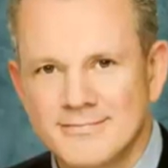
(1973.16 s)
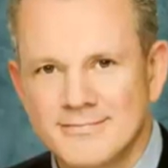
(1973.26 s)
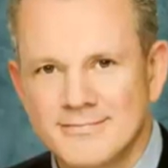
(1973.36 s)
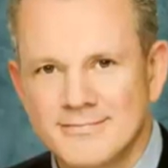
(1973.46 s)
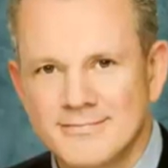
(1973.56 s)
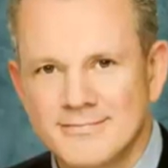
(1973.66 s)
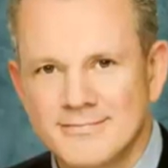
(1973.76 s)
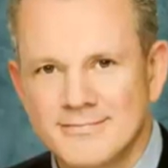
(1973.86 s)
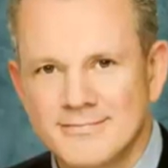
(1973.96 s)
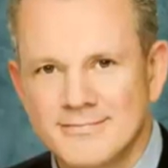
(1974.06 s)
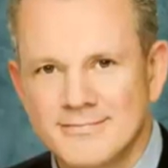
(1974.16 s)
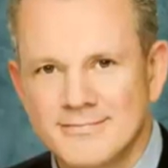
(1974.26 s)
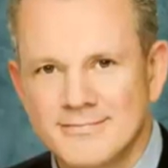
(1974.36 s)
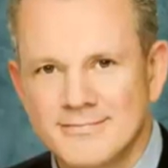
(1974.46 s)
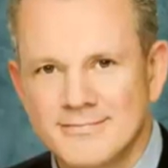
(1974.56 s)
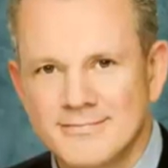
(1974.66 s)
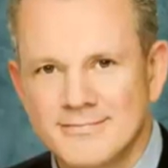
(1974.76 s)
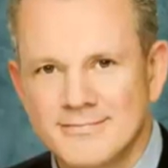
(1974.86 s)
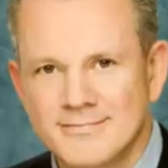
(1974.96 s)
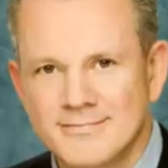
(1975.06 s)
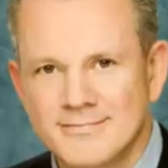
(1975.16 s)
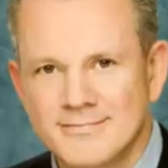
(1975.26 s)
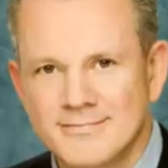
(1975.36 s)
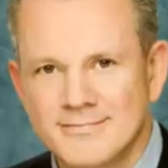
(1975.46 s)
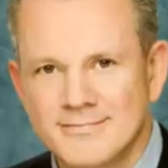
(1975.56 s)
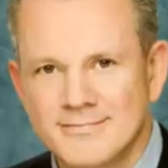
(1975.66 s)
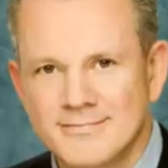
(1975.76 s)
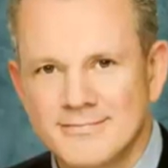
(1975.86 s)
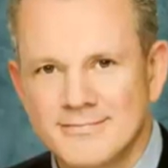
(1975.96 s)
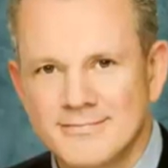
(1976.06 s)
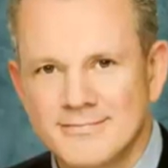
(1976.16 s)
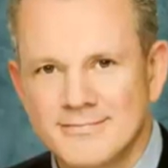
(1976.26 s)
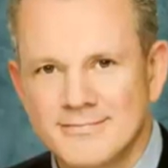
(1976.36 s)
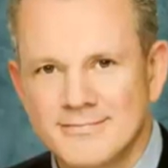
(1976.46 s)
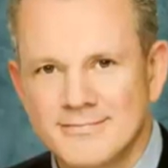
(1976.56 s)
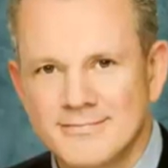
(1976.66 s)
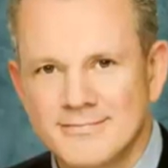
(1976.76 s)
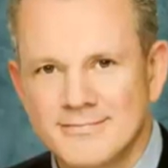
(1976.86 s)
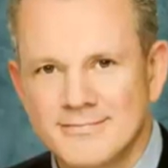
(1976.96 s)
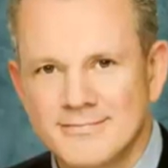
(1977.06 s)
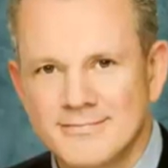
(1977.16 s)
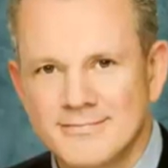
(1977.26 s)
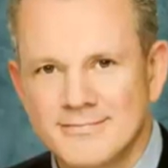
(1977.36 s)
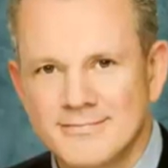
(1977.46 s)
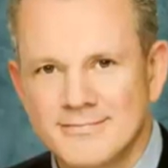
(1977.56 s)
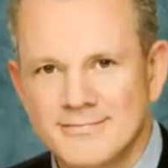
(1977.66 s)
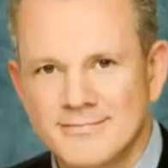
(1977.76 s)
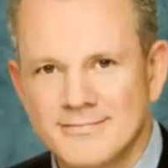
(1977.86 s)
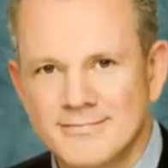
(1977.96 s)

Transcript: This is a still picture; no speech is visible.